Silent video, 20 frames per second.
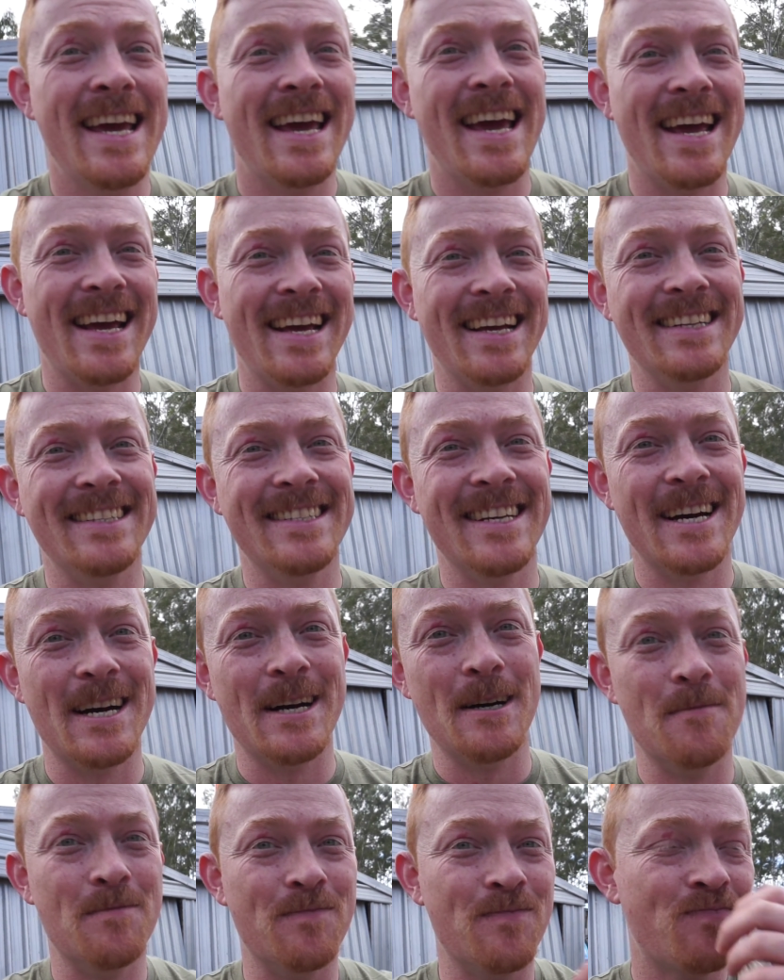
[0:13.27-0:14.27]
and
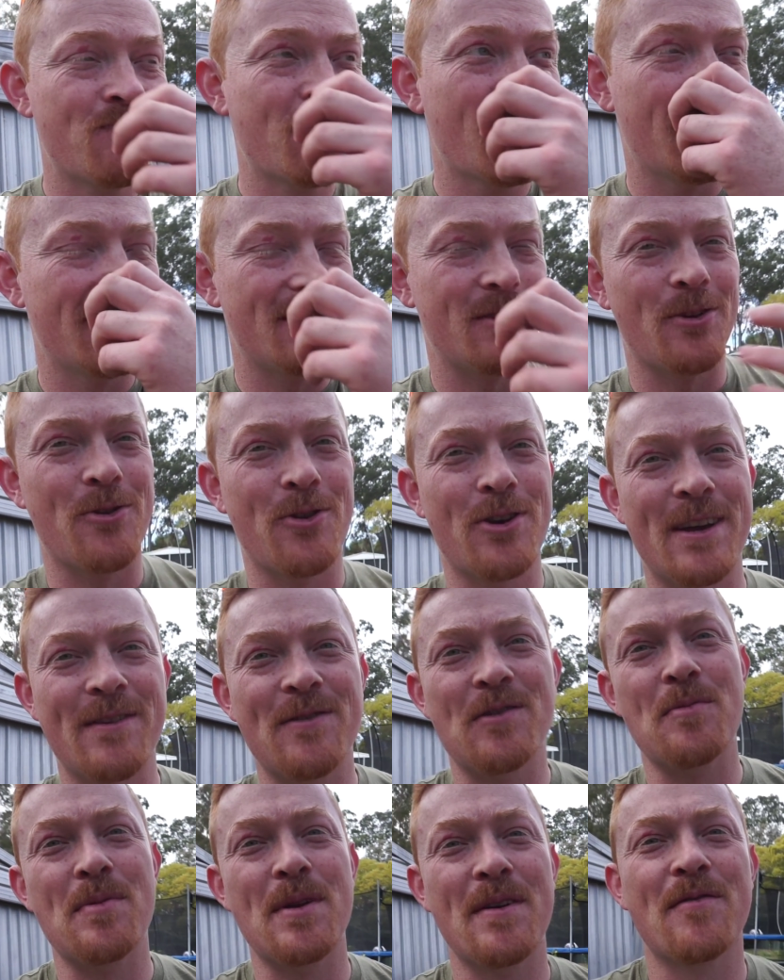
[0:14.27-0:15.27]
so I thought I'd
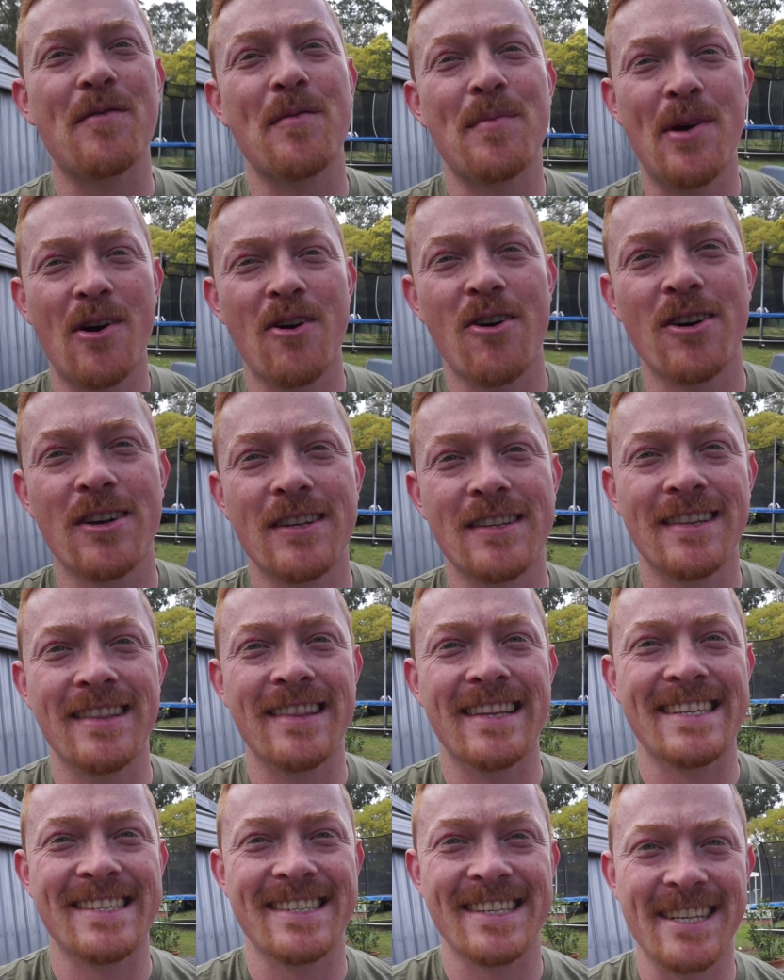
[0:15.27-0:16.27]
give you a bit of a behind
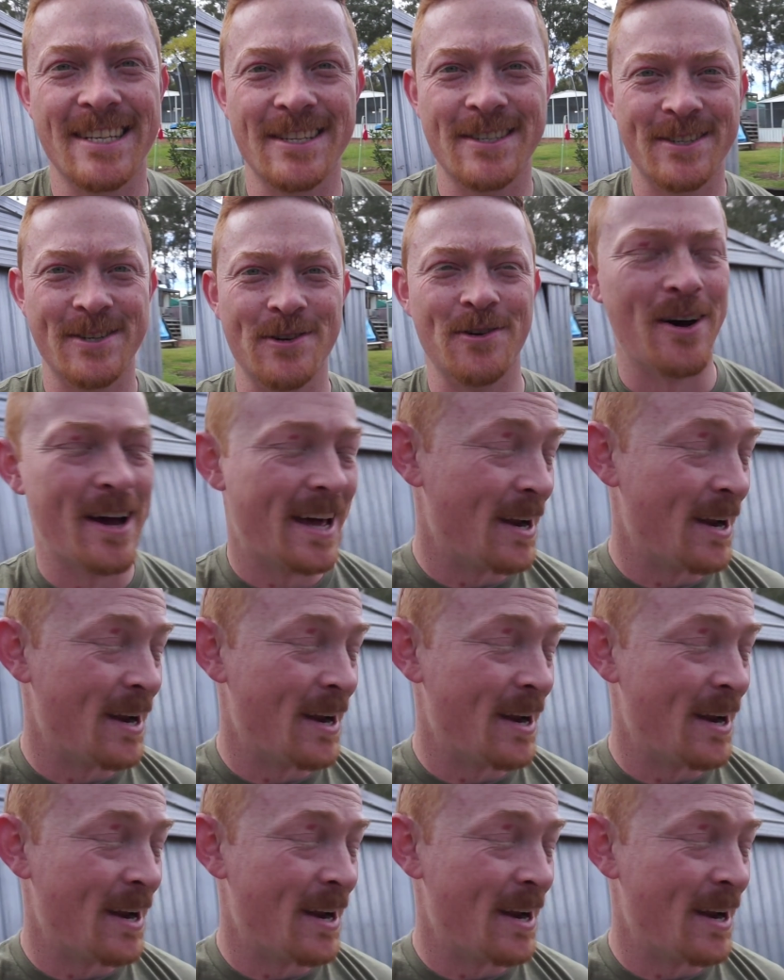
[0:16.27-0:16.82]
the scenes tour.